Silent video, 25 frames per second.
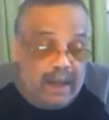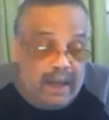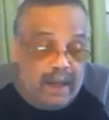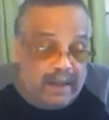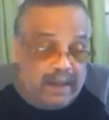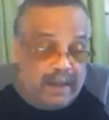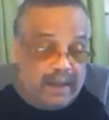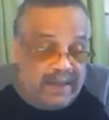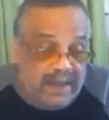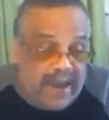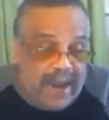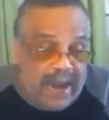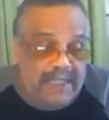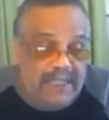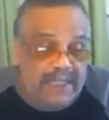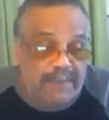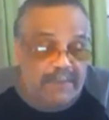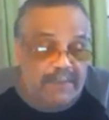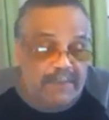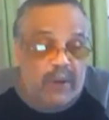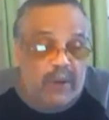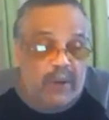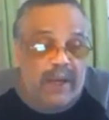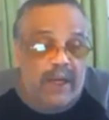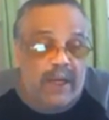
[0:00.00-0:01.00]
Your
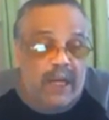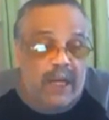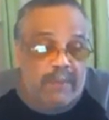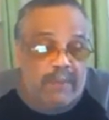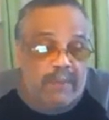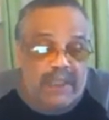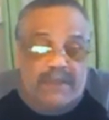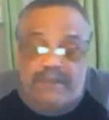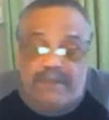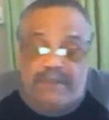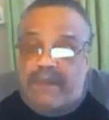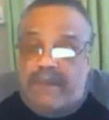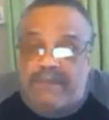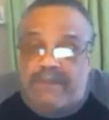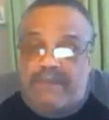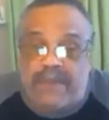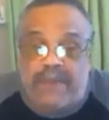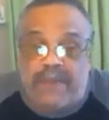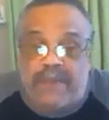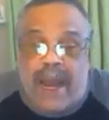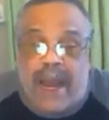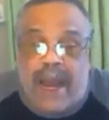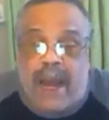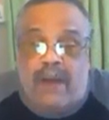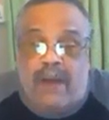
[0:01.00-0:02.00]
taxable income is
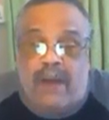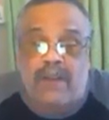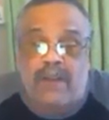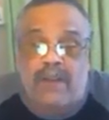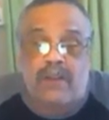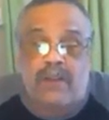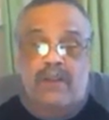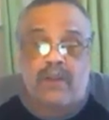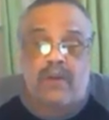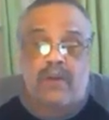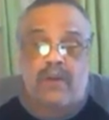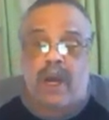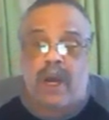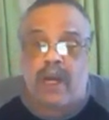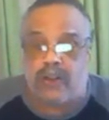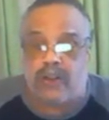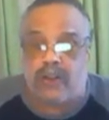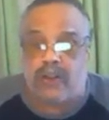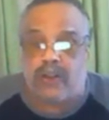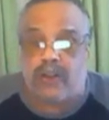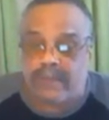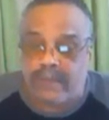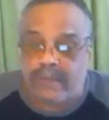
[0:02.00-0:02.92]
$50,200.